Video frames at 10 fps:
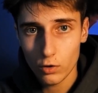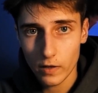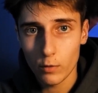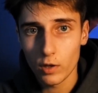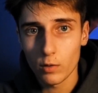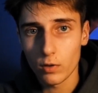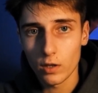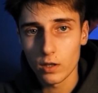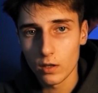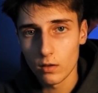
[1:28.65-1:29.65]
of how they
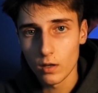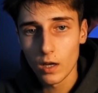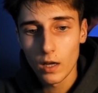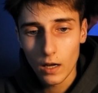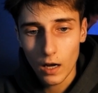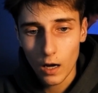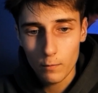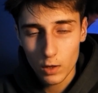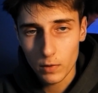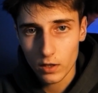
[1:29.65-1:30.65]
apply in
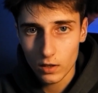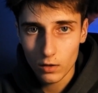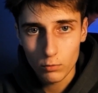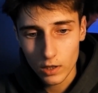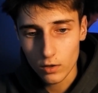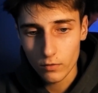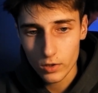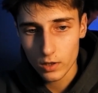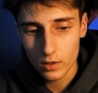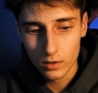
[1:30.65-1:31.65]
the market that we are
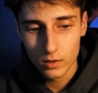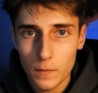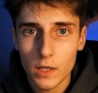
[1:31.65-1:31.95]
obviously in.